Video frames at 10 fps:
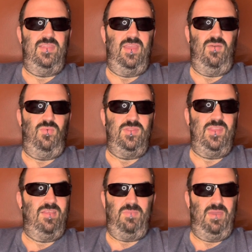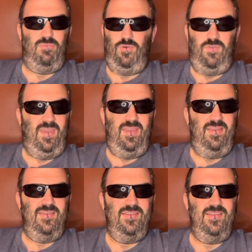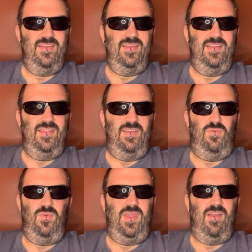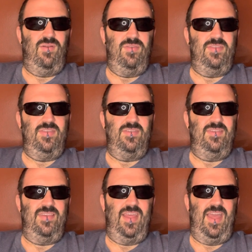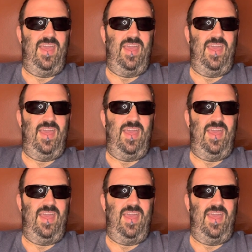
would this be a movie? If Woody Harrelson's